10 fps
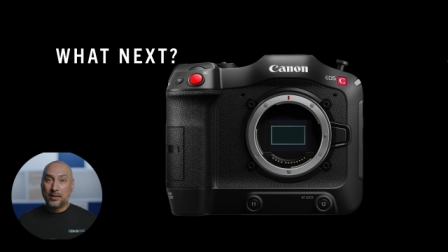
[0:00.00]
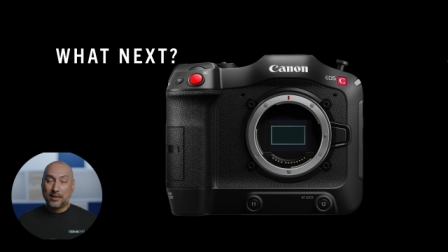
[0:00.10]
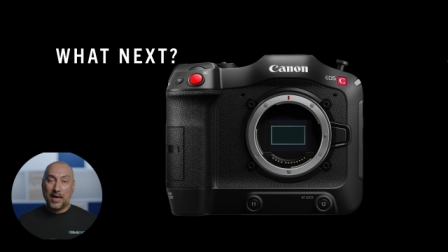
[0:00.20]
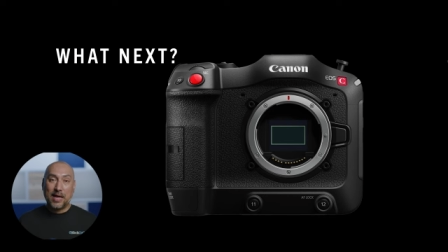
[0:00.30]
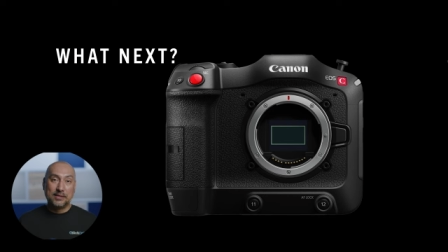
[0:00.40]

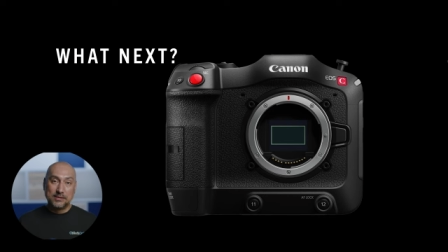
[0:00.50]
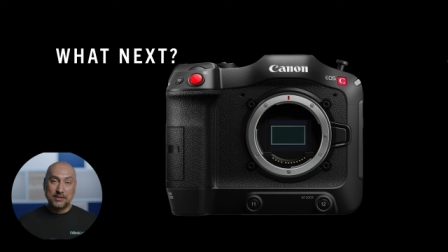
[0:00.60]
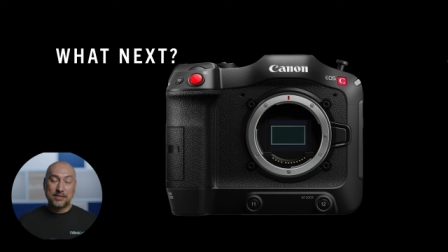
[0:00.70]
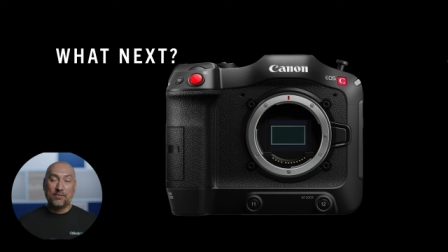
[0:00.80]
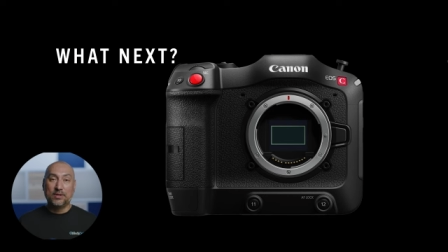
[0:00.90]
Canon
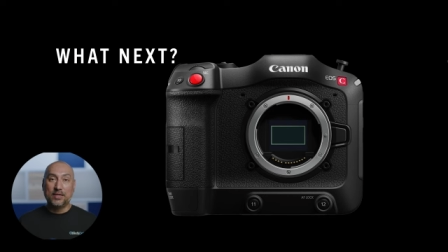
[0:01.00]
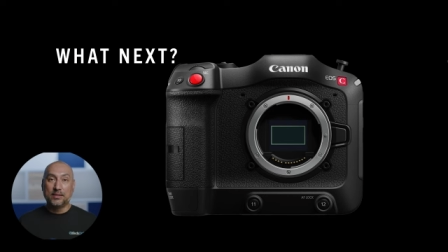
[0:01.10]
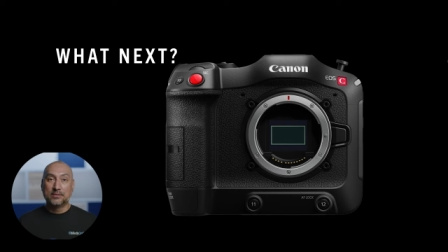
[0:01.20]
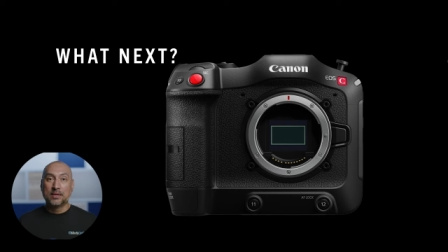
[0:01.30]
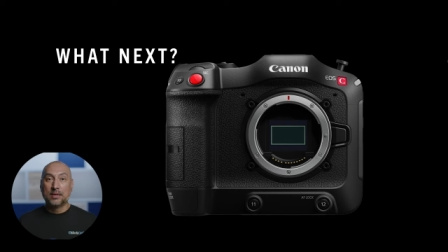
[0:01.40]

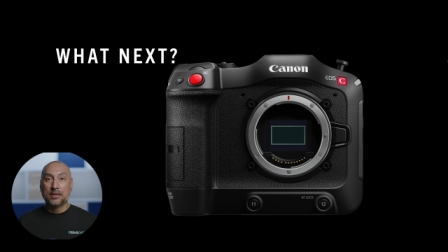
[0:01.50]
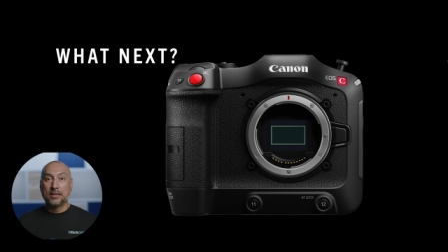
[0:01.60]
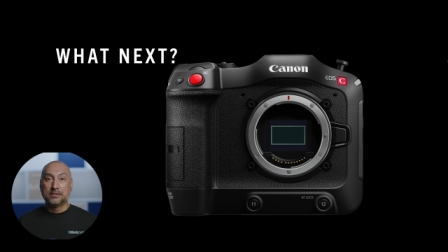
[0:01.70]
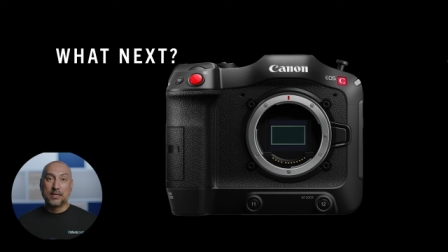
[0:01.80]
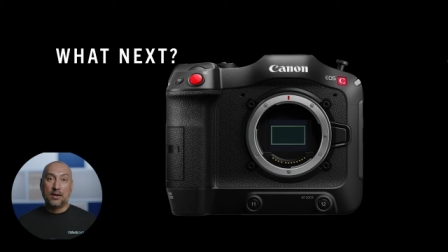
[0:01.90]
C70s
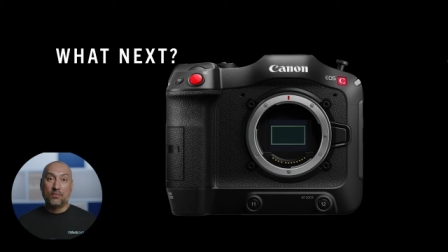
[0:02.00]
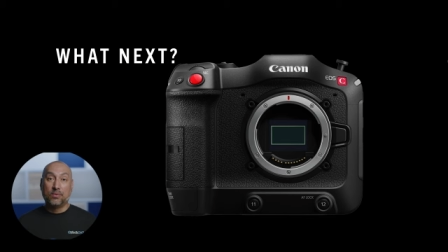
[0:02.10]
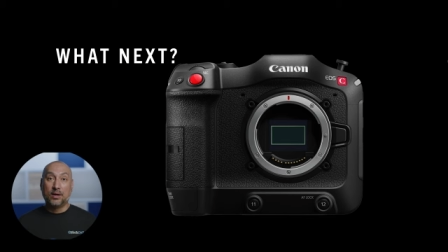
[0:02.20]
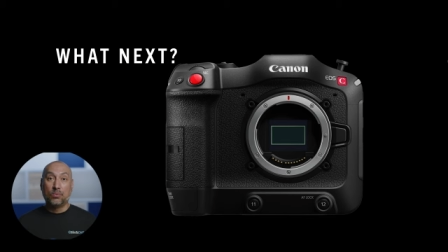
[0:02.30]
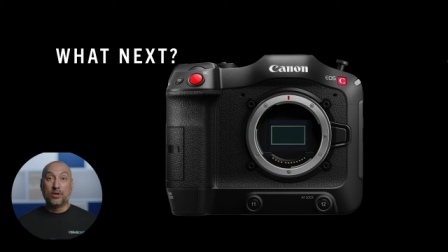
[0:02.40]
instead of
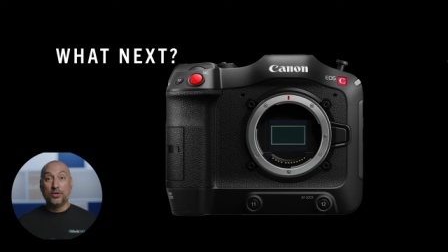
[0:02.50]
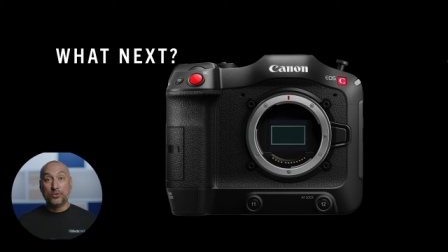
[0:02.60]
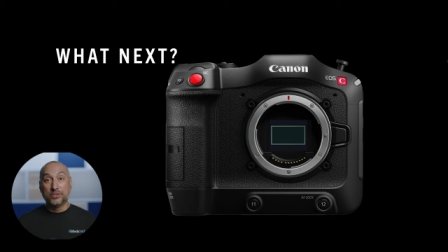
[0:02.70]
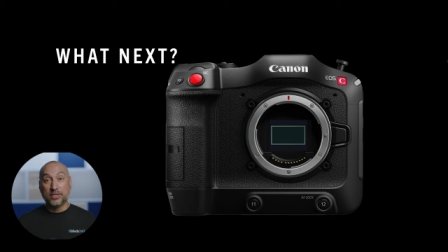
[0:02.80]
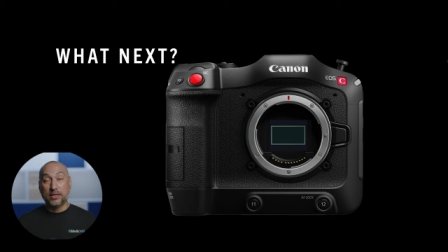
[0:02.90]
what we're
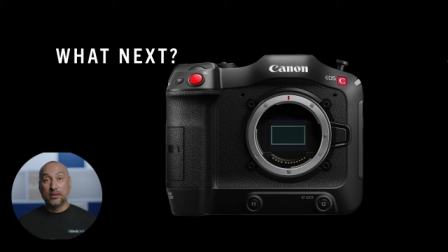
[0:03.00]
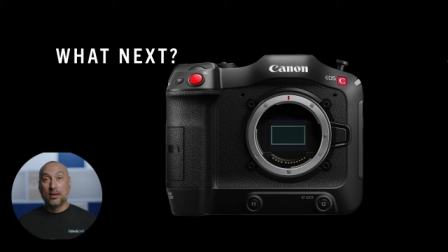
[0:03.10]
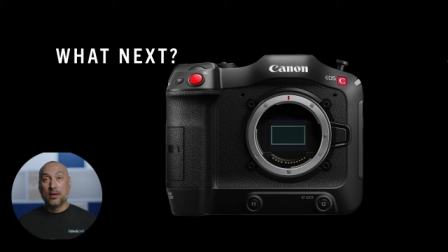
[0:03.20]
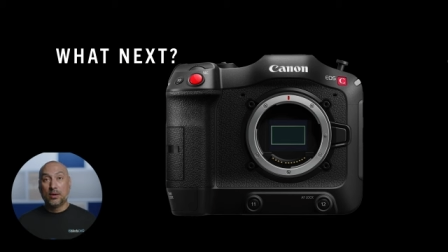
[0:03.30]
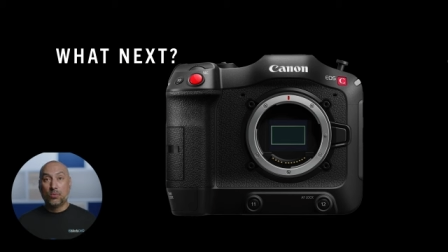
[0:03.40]
using
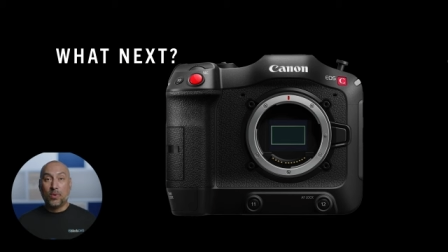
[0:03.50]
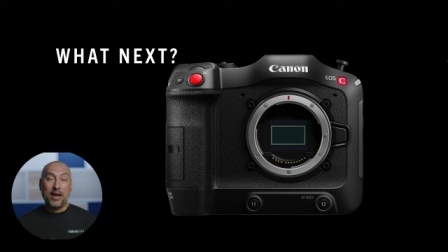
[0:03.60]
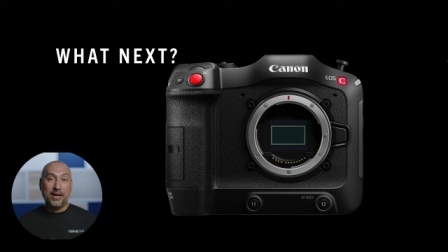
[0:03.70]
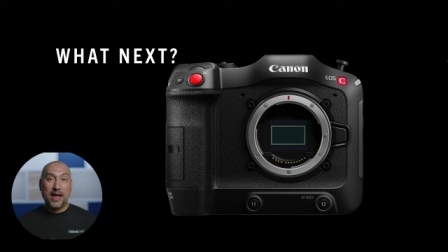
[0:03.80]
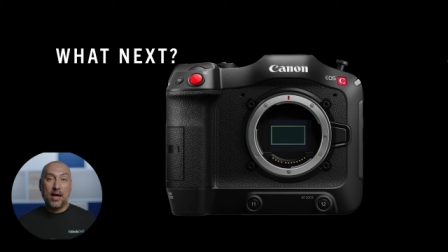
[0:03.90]
right
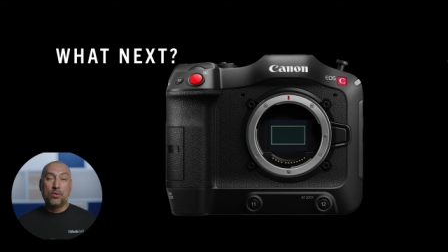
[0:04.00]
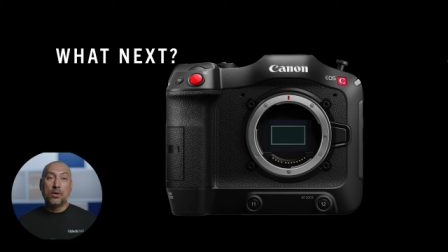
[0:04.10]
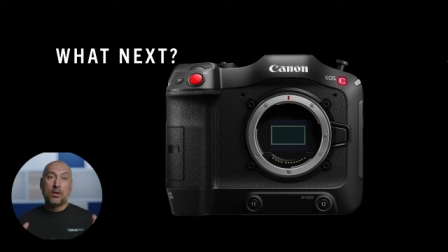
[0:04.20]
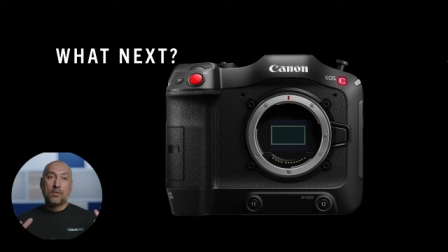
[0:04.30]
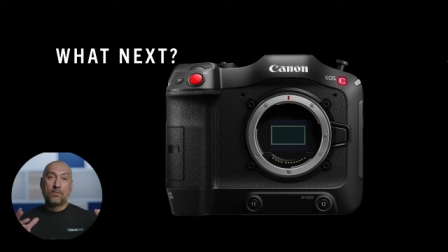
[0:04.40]
now
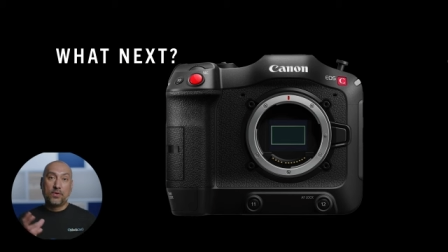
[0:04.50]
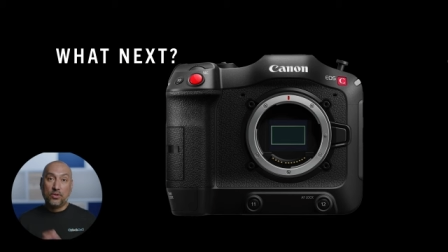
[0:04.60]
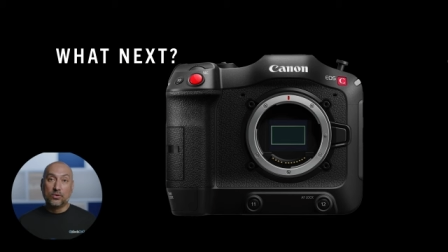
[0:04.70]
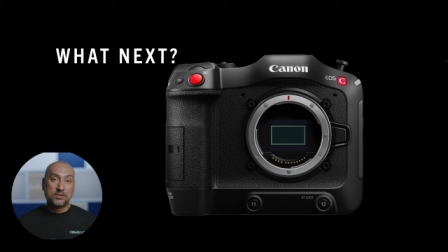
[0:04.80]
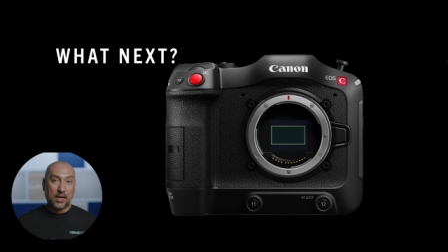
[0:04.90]
for
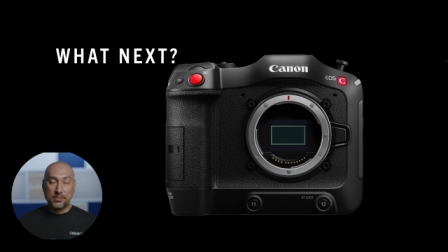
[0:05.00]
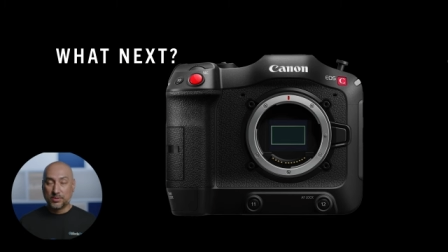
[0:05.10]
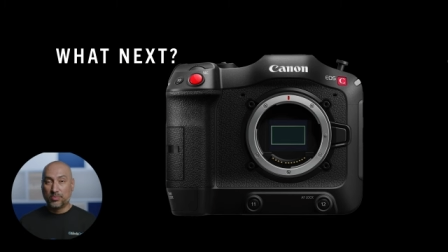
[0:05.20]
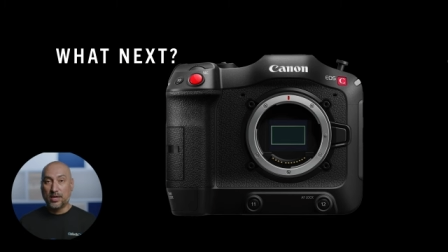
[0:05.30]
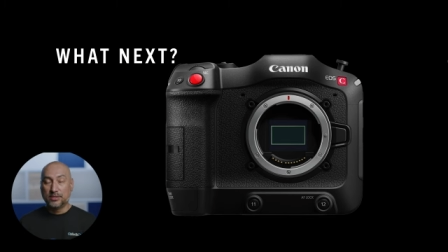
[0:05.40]
those types of
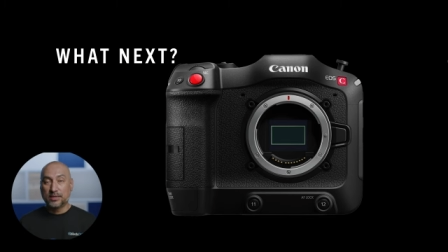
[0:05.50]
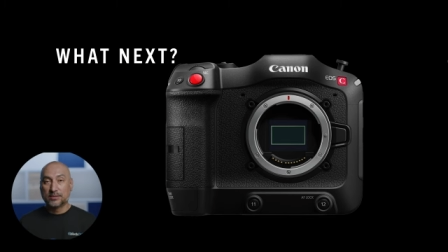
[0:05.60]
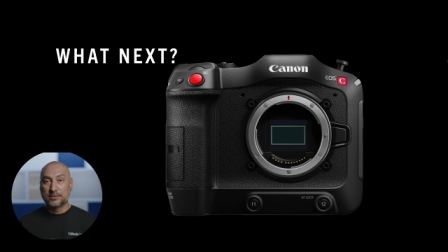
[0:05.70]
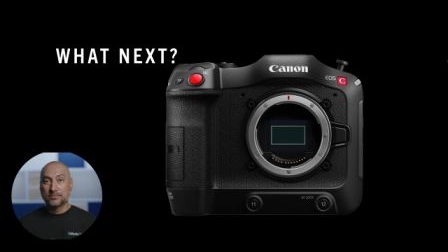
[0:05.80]
projects.